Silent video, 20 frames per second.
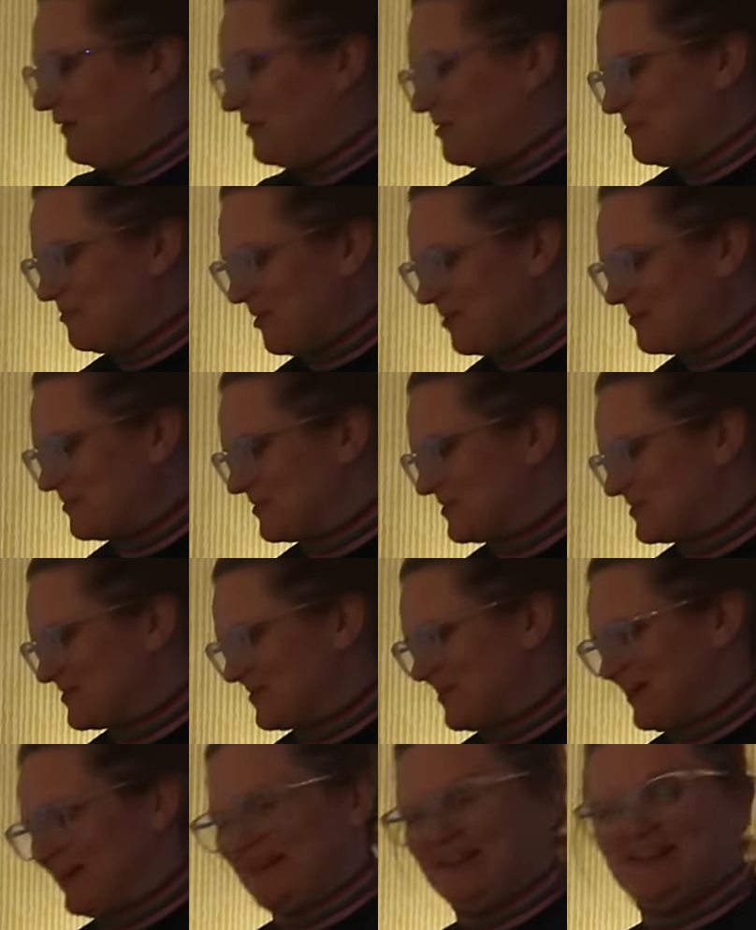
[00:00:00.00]
on the bottom of the
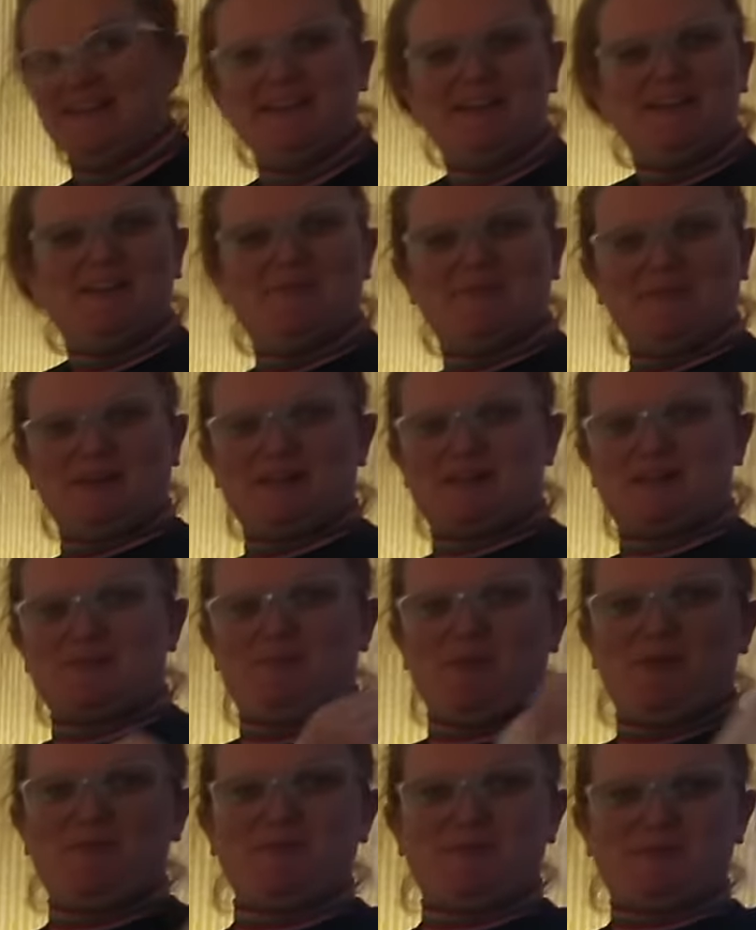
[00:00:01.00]
tree because the
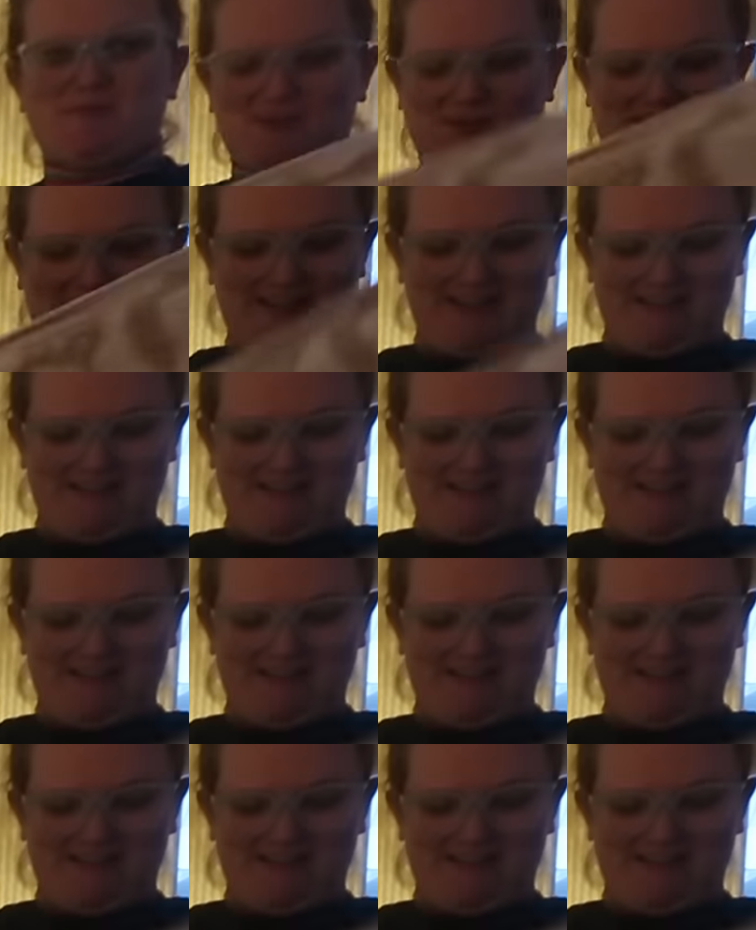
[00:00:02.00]
bottom of the tree